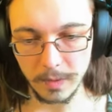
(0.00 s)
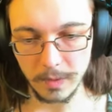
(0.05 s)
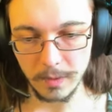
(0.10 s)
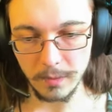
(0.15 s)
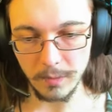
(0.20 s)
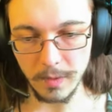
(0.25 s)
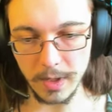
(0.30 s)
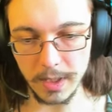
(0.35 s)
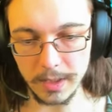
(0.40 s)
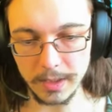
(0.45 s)

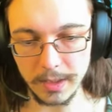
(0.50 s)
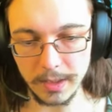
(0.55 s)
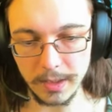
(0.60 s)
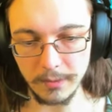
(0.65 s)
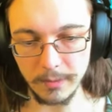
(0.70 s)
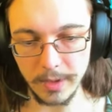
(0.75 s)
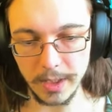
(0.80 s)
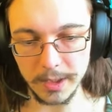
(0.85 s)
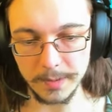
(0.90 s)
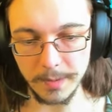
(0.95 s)
Why is it that
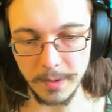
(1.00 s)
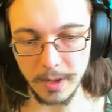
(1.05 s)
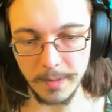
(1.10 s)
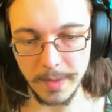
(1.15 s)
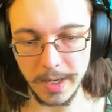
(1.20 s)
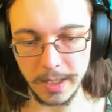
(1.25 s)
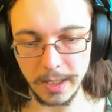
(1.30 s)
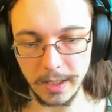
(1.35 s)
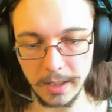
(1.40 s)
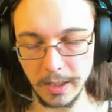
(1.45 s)
when I spawn
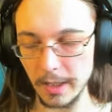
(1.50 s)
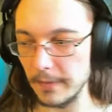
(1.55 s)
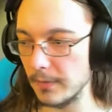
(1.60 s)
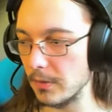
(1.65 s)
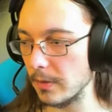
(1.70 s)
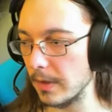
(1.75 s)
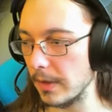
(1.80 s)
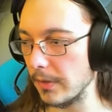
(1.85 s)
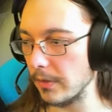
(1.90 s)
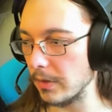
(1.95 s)
back in, I have
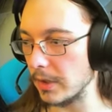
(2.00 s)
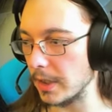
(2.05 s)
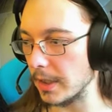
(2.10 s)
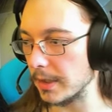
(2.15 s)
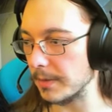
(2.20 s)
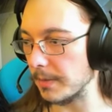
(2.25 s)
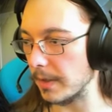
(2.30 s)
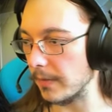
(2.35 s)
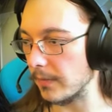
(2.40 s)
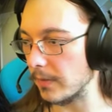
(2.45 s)
23
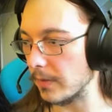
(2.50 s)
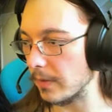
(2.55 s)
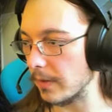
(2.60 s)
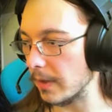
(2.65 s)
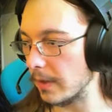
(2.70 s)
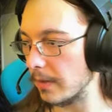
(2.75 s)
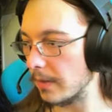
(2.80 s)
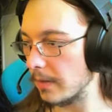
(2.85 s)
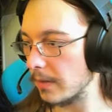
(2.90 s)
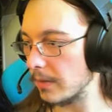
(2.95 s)
chests in my
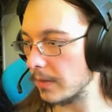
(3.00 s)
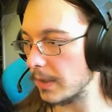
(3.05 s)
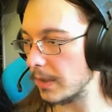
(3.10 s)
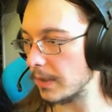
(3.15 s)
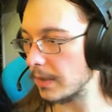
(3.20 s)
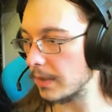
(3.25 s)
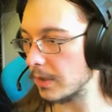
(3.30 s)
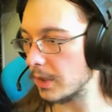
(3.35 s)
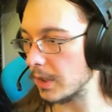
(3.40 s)
inventory? Do seasons